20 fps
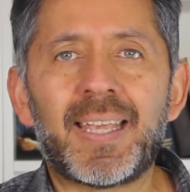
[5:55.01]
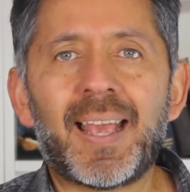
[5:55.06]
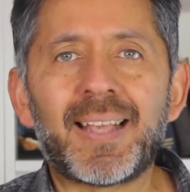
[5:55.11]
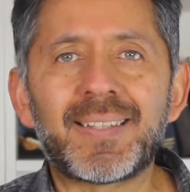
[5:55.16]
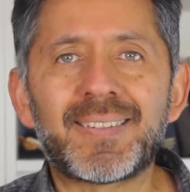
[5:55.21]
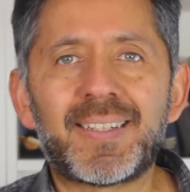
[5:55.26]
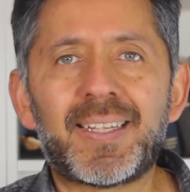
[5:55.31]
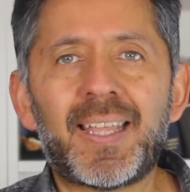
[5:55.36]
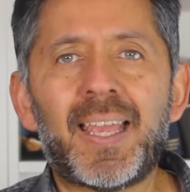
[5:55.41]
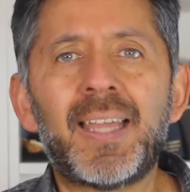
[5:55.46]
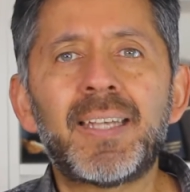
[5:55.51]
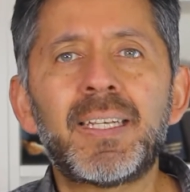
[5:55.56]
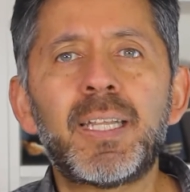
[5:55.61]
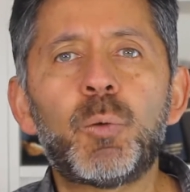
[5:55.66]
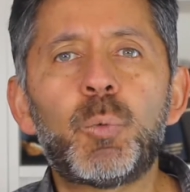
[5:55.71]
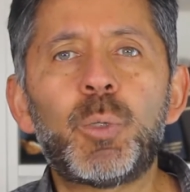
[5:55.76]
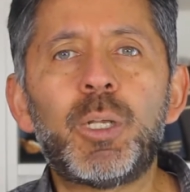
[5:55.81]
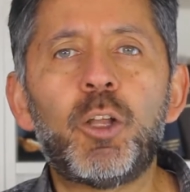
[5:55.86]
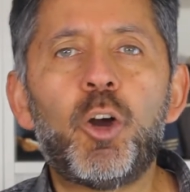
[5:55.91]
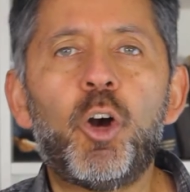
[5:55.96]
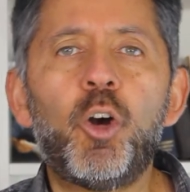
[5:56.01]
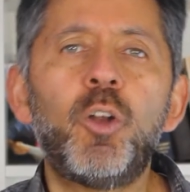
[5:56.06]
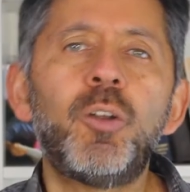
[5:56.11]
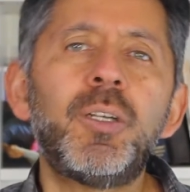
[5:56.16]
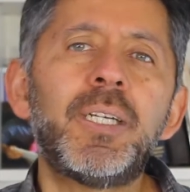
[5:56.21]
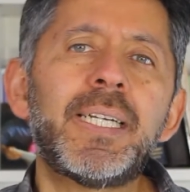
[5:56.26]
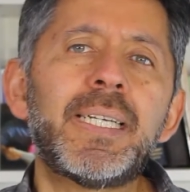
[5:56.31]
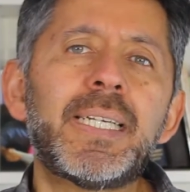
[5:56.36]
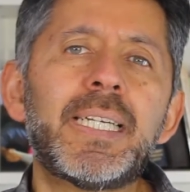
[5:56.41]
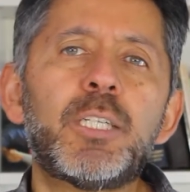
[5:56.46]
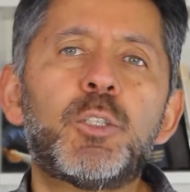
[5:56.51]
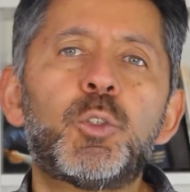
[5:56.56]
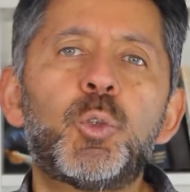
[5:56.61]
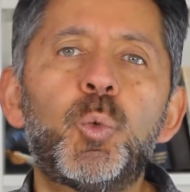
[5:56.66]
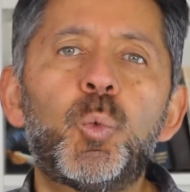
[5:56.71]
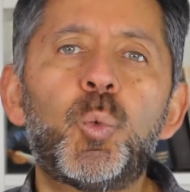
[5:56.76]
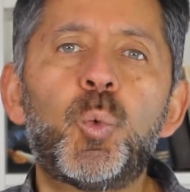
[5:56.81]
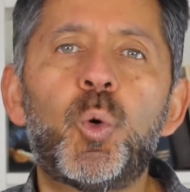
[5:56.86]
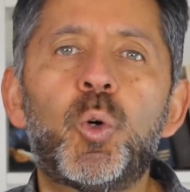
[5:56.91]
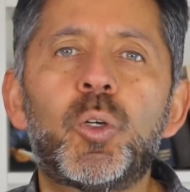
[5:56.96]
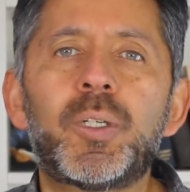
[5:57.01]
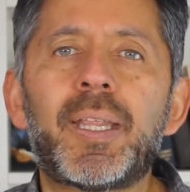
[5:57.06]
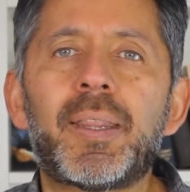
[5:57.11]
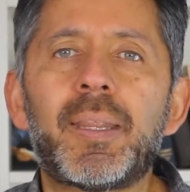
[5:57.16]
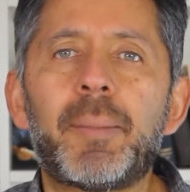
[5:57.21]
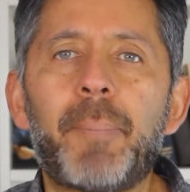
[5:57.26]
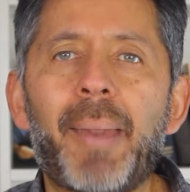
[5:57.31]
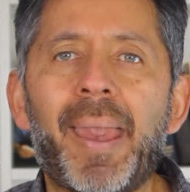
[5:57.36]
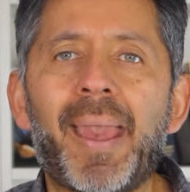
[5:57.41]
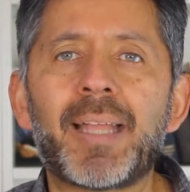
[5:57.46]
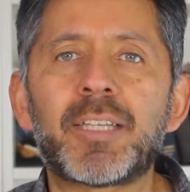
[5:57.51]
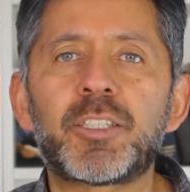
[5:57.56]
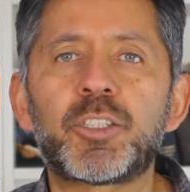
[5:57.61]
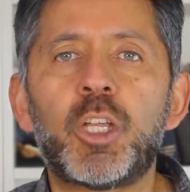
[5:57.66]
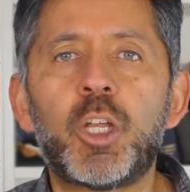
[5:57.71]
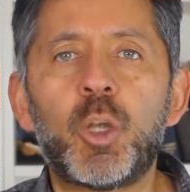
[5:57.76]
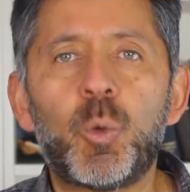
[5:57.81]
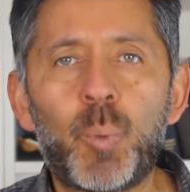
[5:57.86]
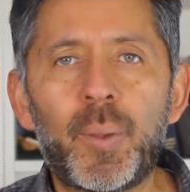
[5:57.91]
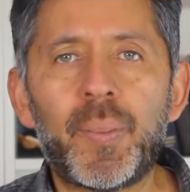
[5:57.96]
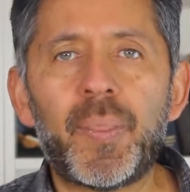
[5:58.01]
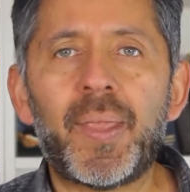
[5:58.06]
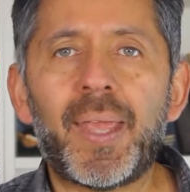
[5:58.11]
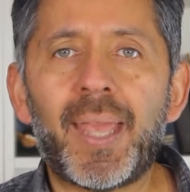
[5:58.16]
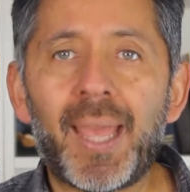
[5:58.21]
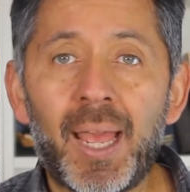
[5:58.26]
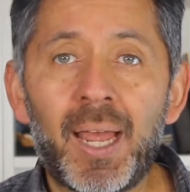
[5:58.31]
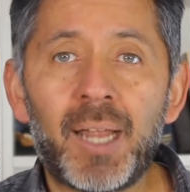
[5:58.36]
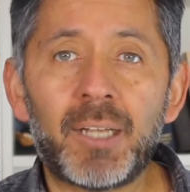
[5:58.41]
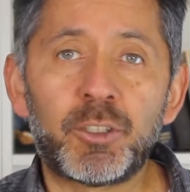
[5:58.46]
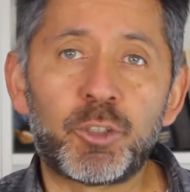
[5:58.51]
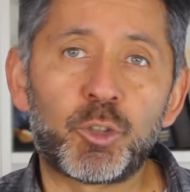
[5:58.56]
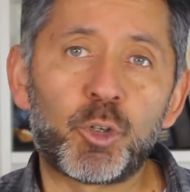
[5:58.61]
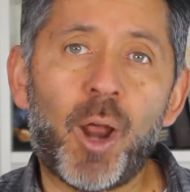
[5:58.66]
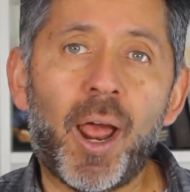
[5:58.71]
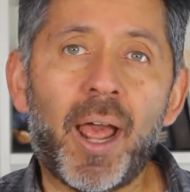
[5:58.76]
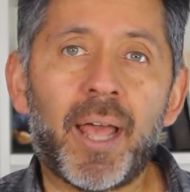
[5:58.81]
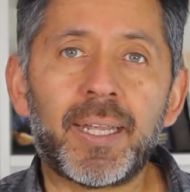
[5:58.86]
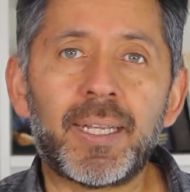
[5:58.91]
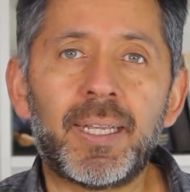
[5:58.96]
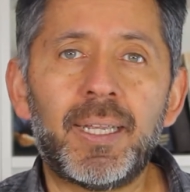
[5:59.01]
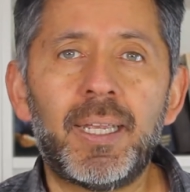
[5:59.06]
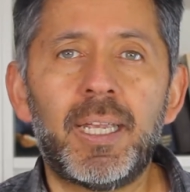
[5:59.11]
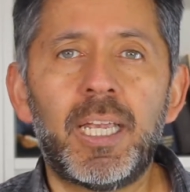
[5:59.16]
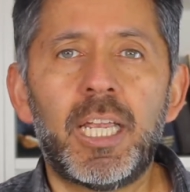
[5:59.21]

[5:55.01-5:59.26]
as Tanya will only need to water the mats when they are dry.